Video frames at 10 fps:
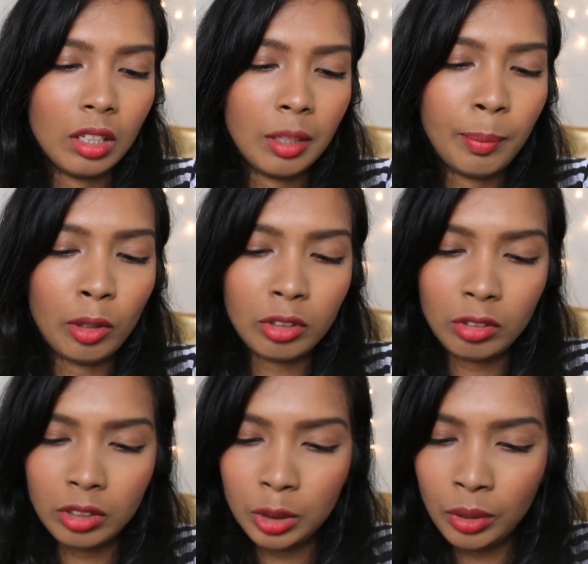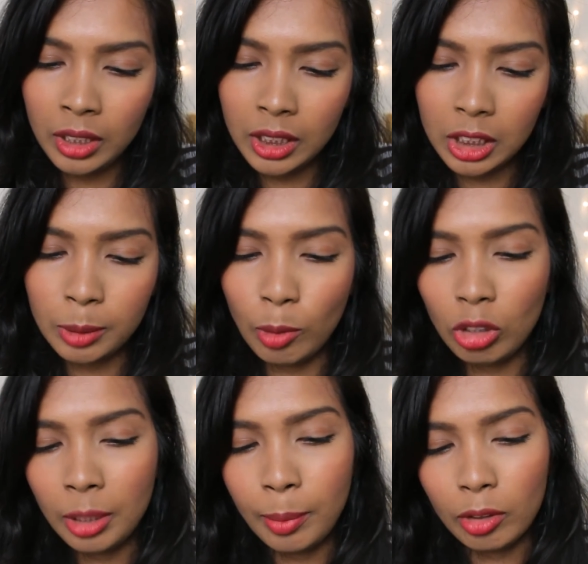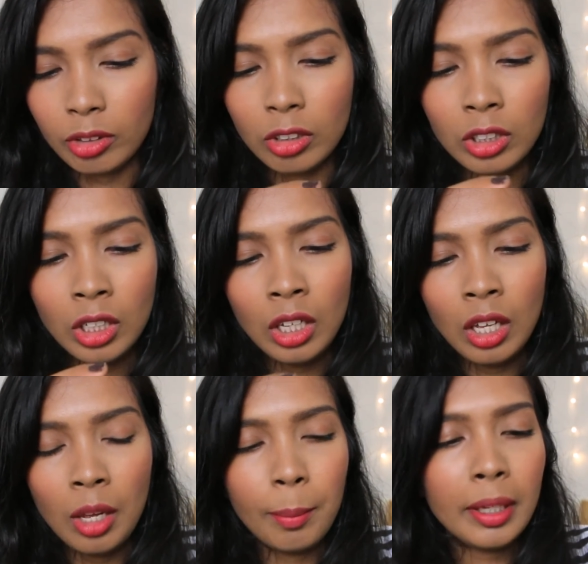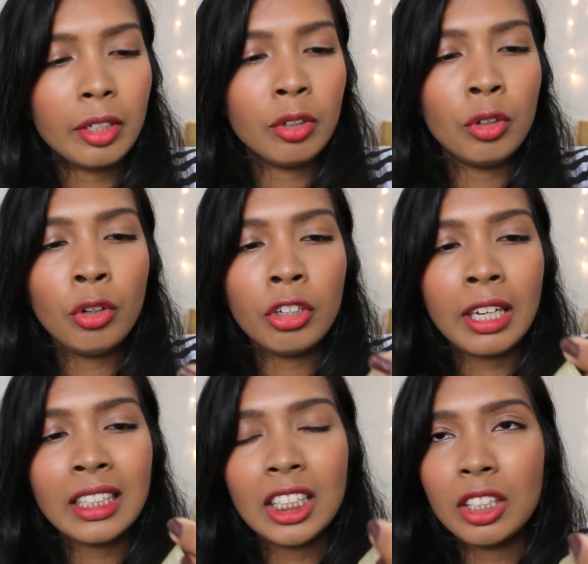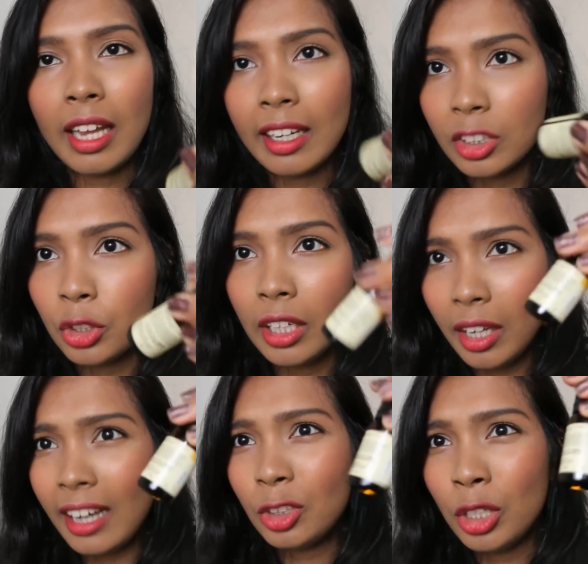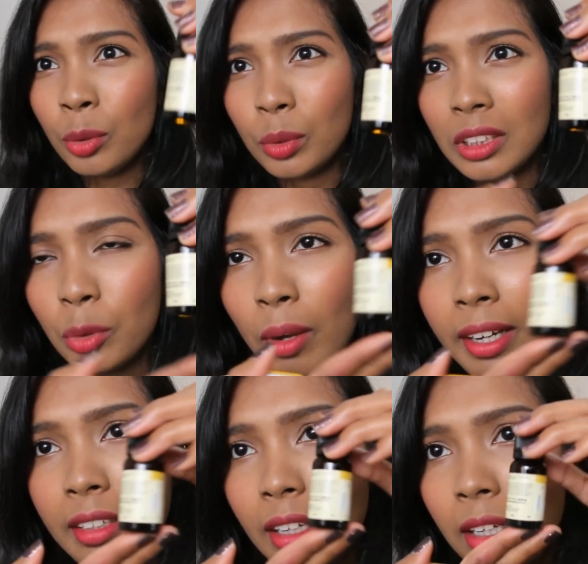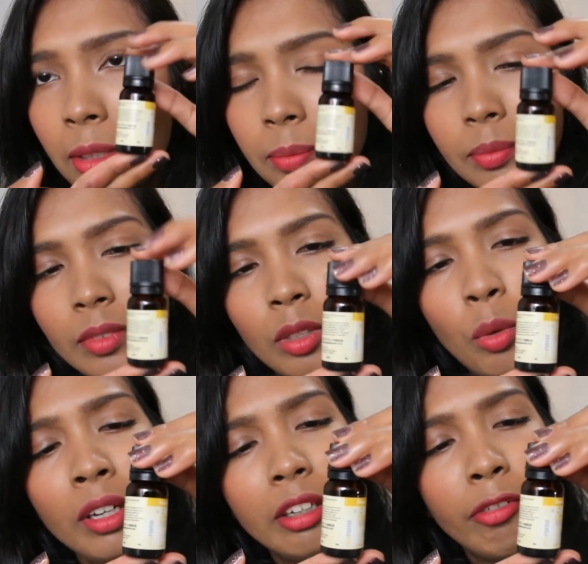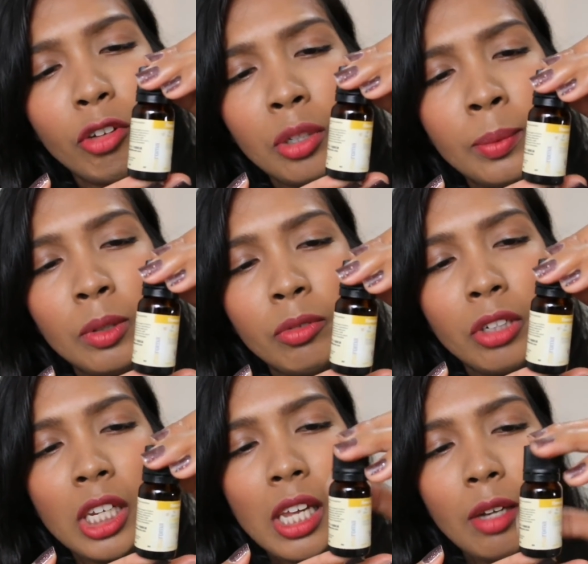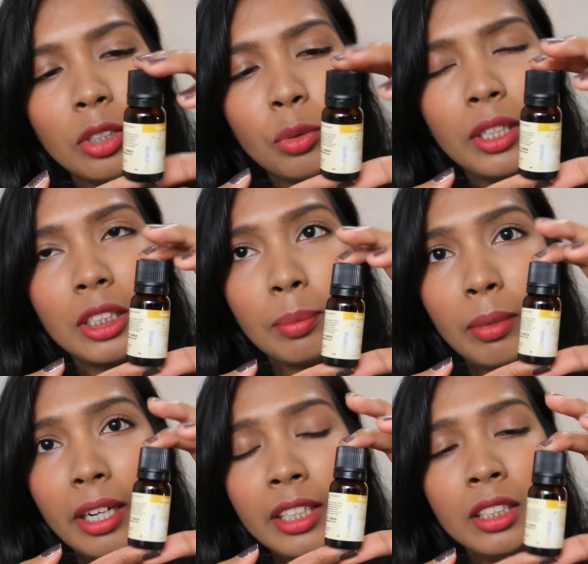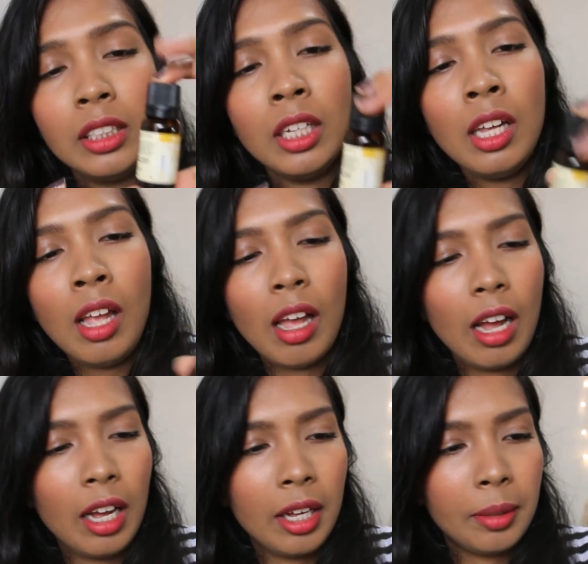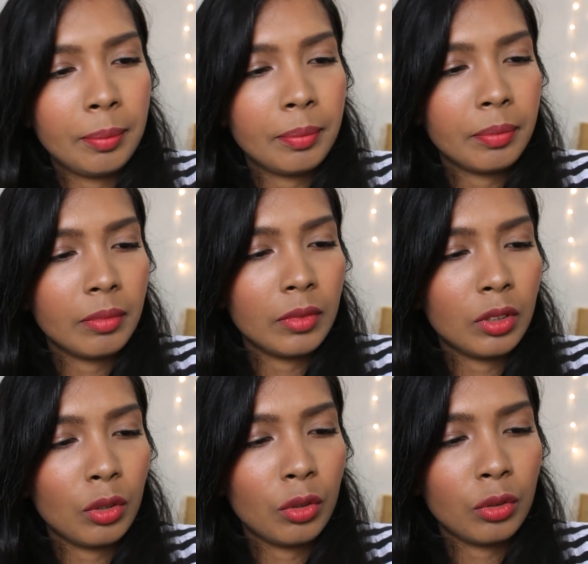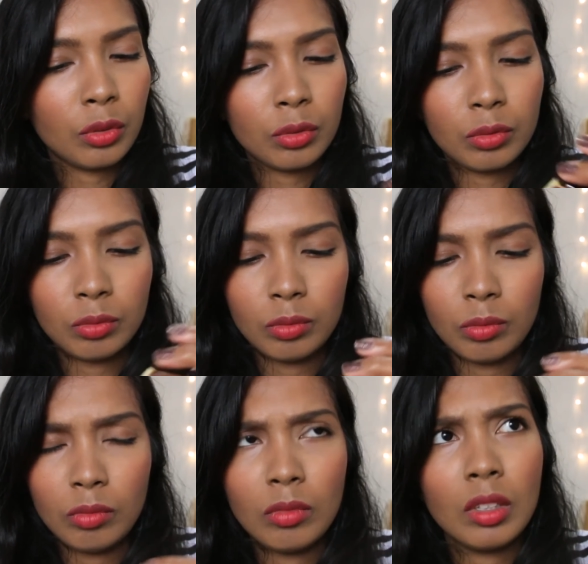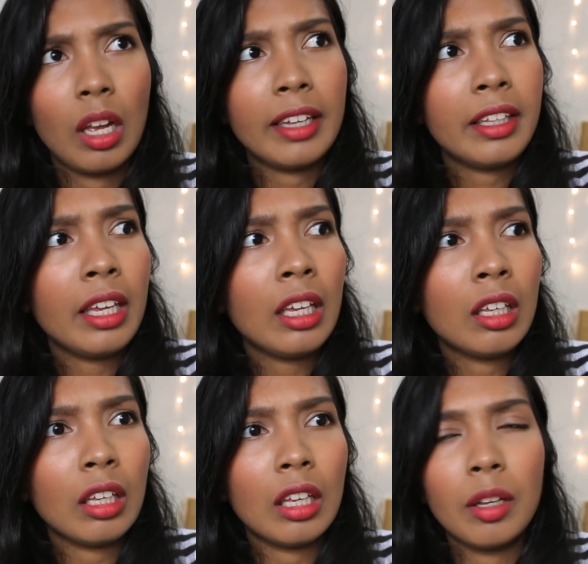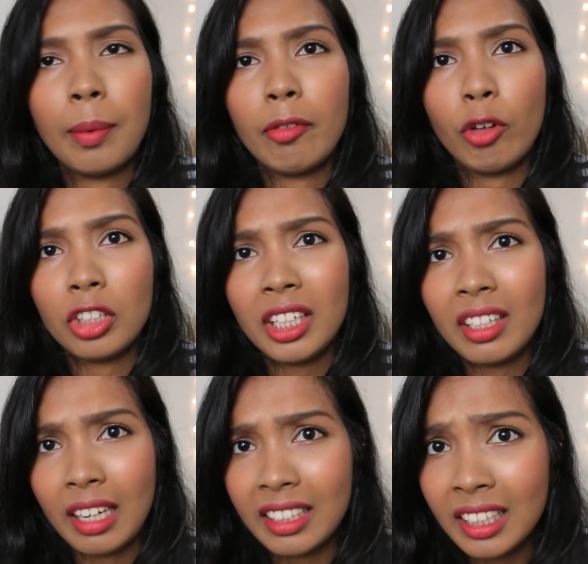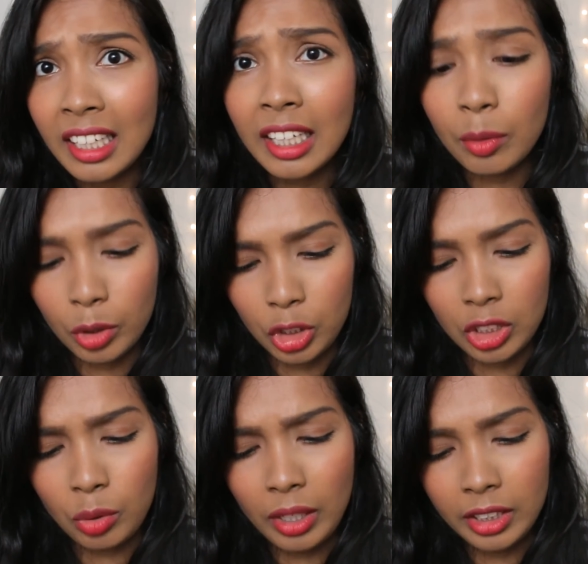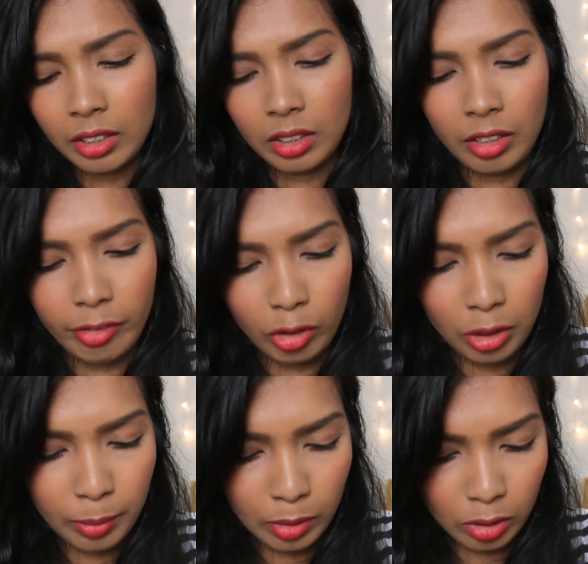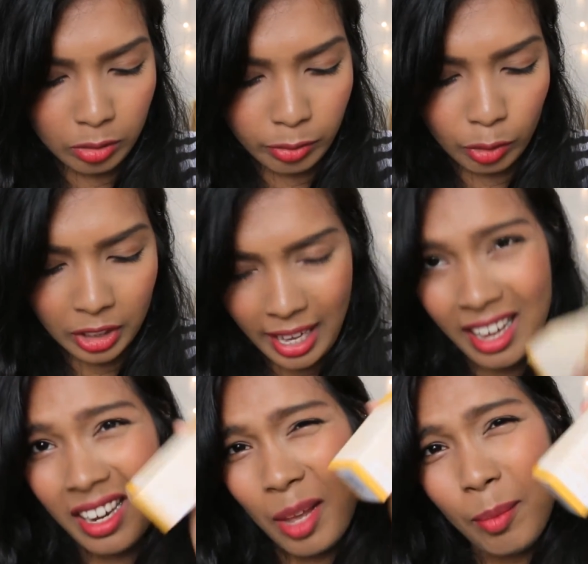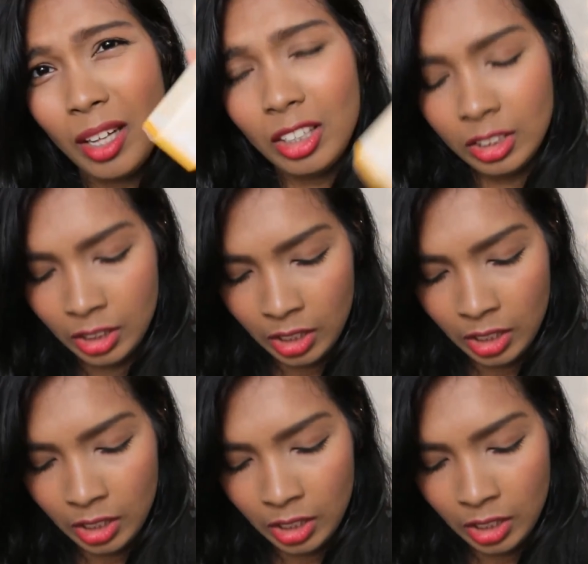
The bottle, this one is a smaller bottle, but you know, you guys, it actually was quite affordable, really. I was quite surprised. So I think about $14.90, which is quite affordable for 10 ml.